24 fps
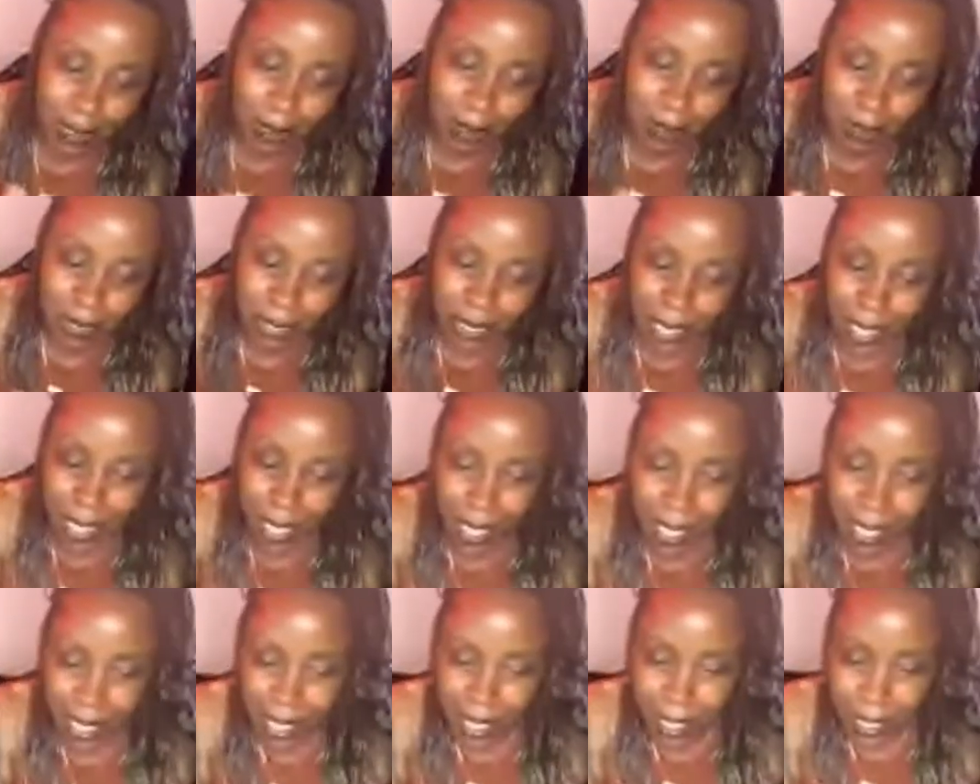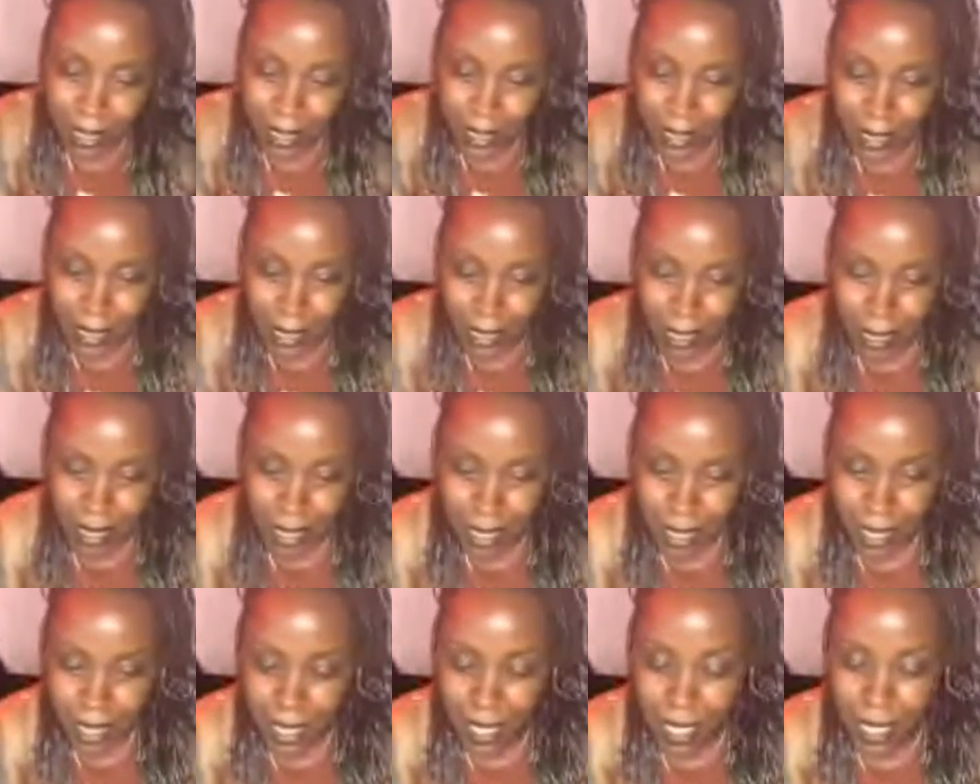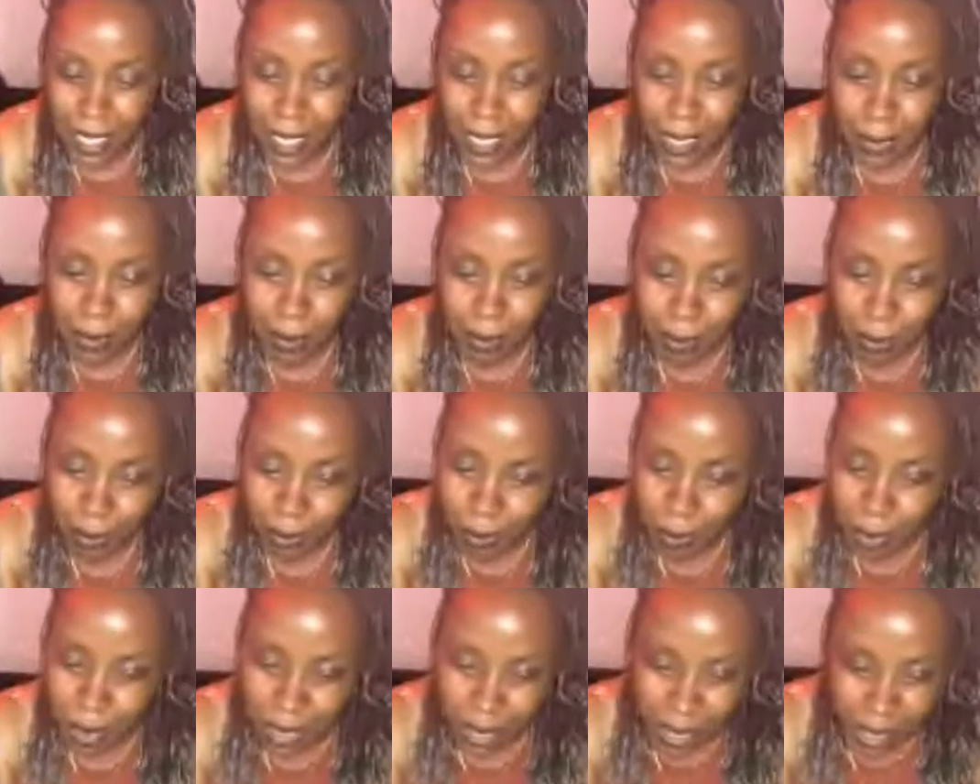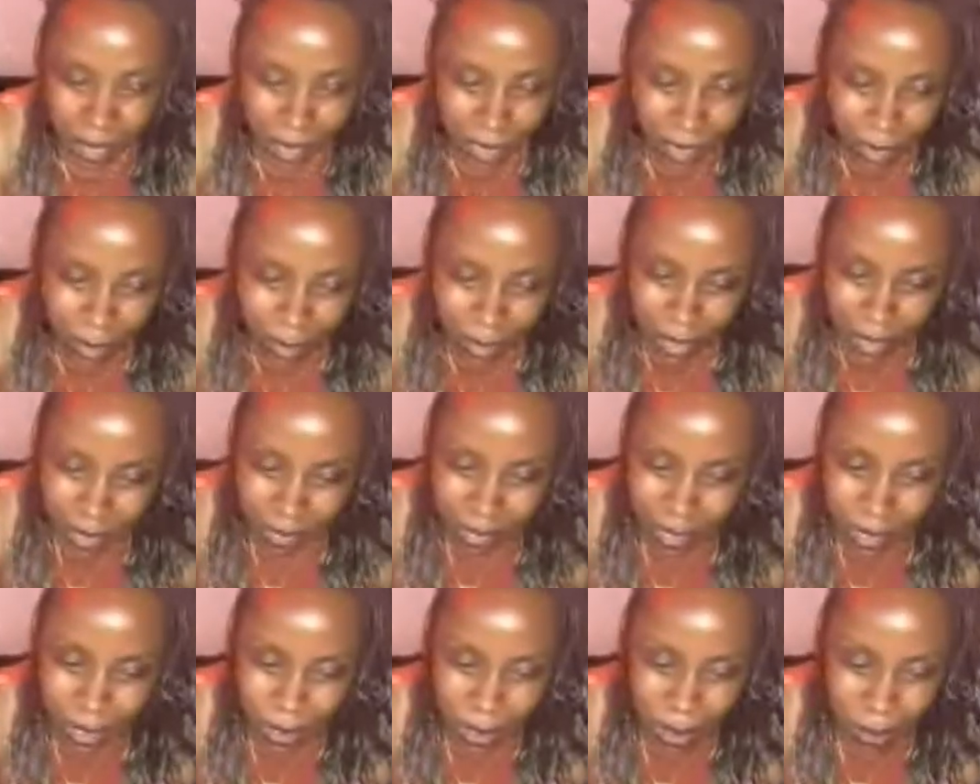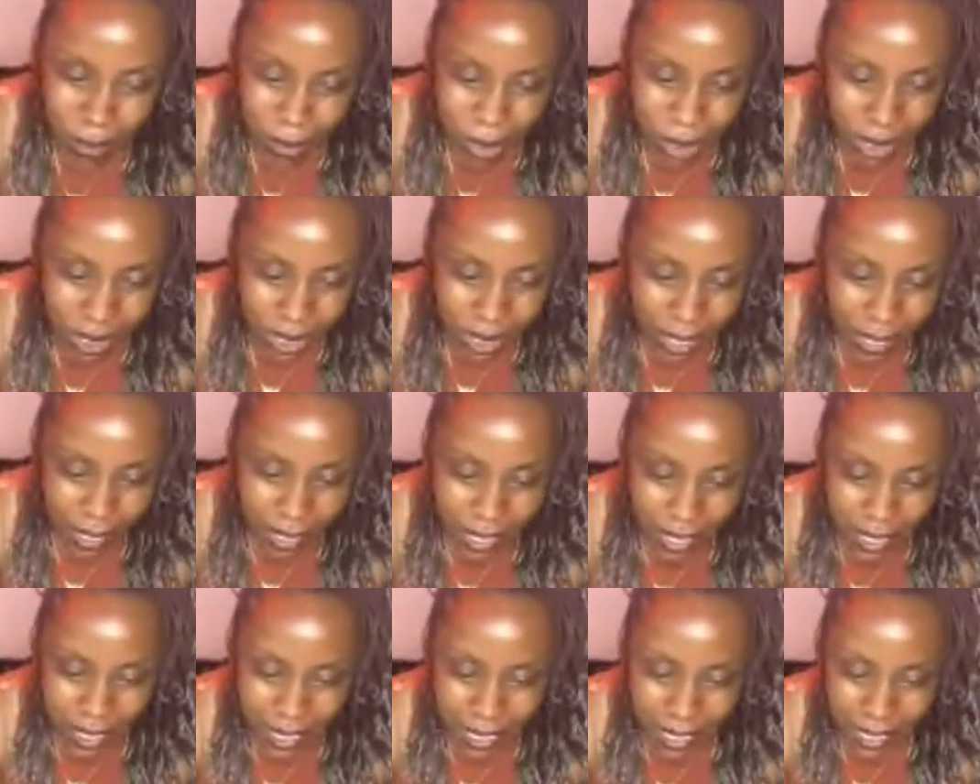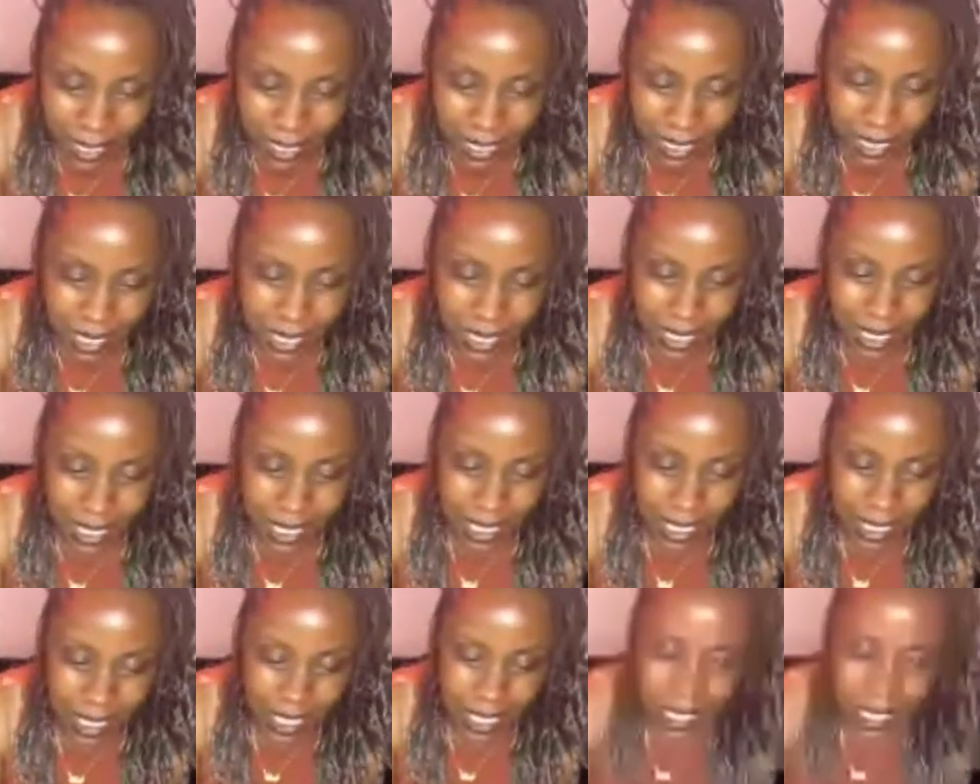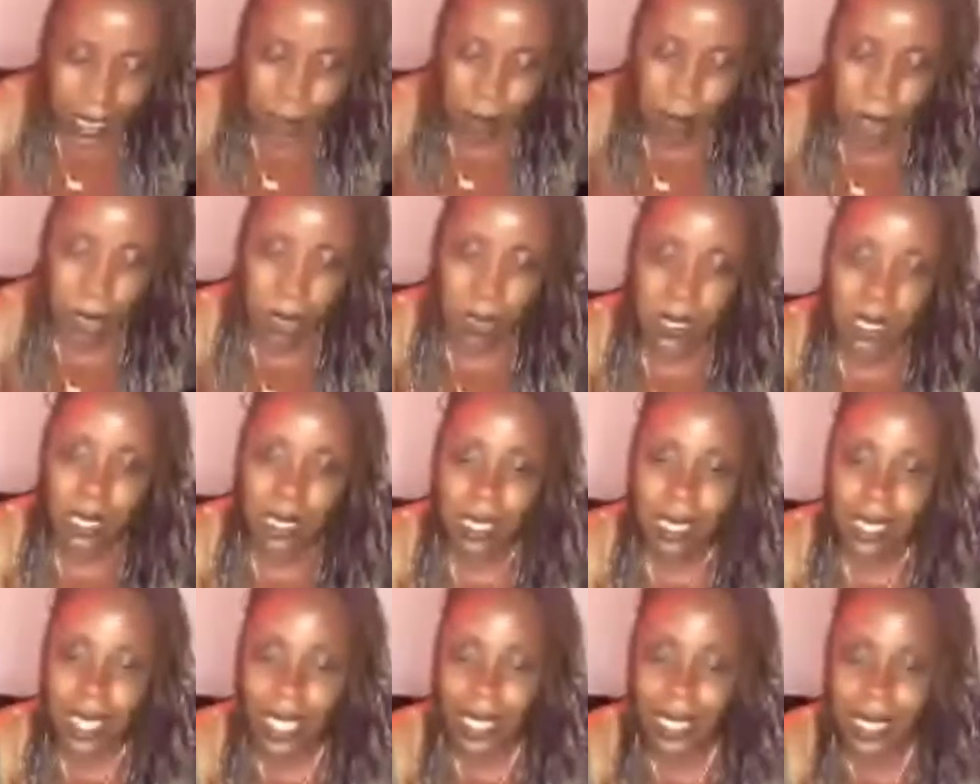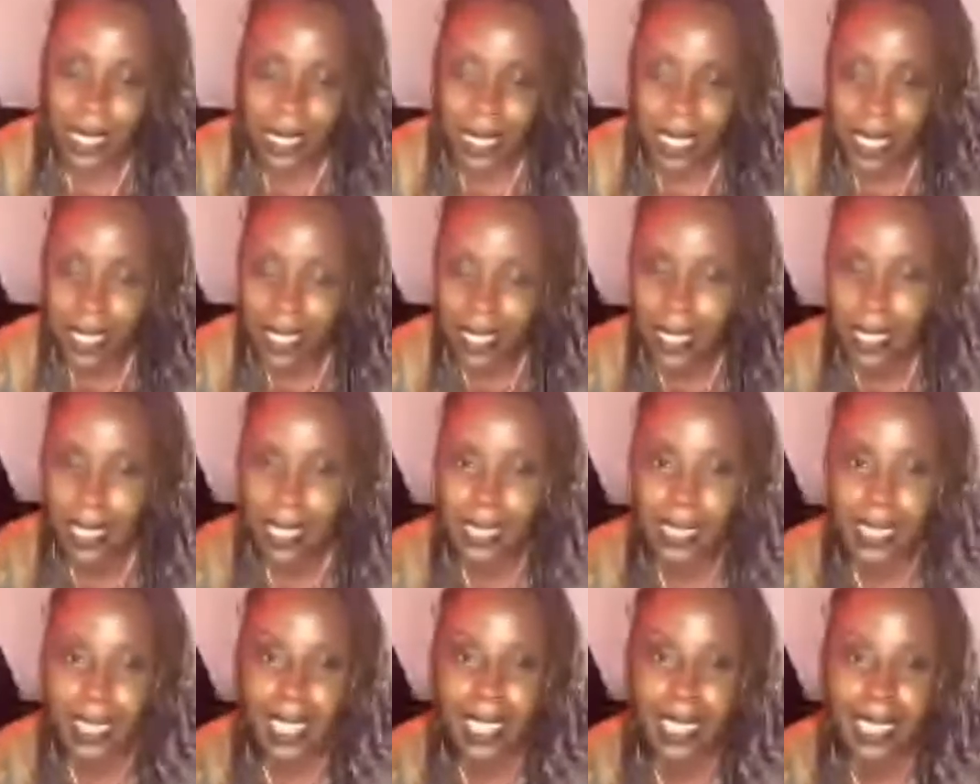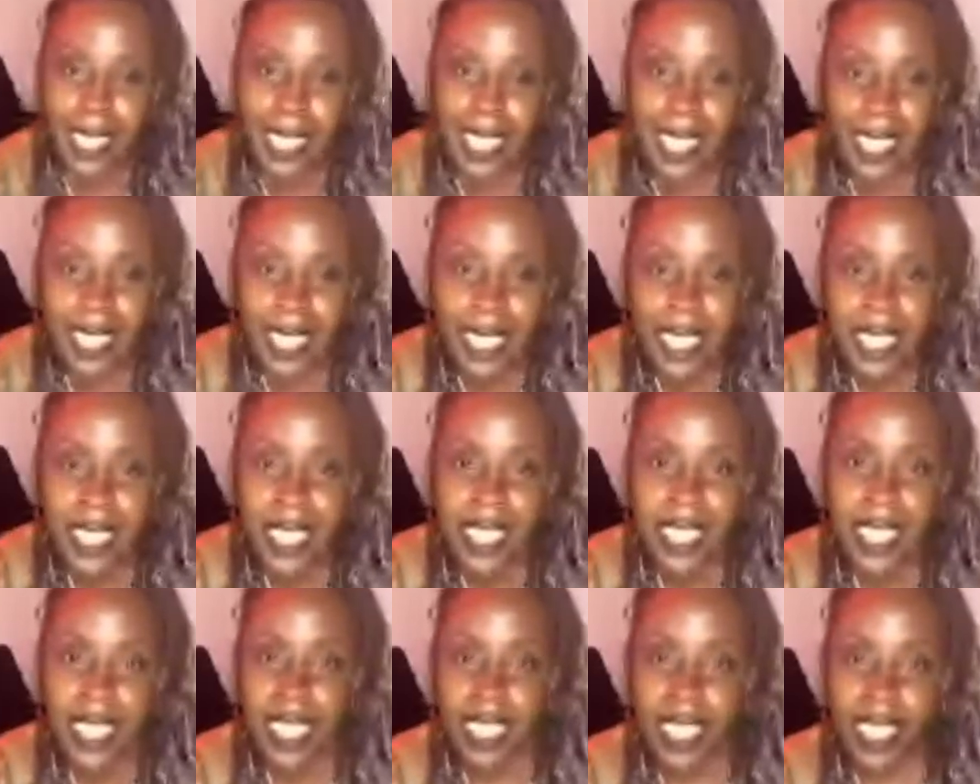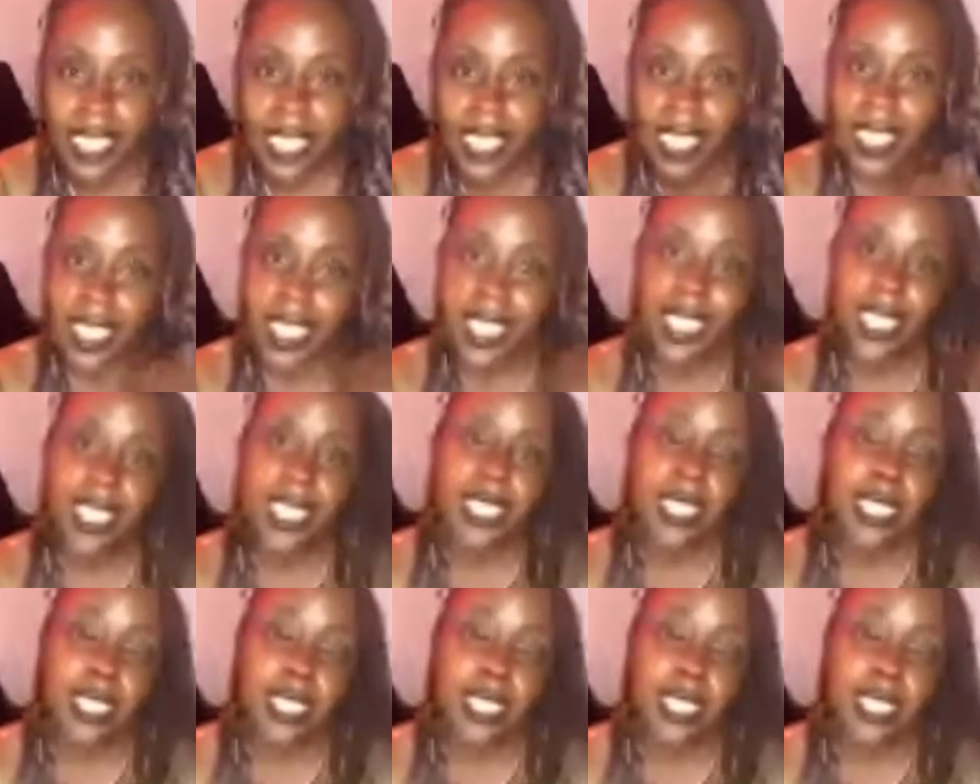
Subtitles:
hey. But yeah, whatever shrimp shit that is, it smells and tastes good and things like that. Yeah.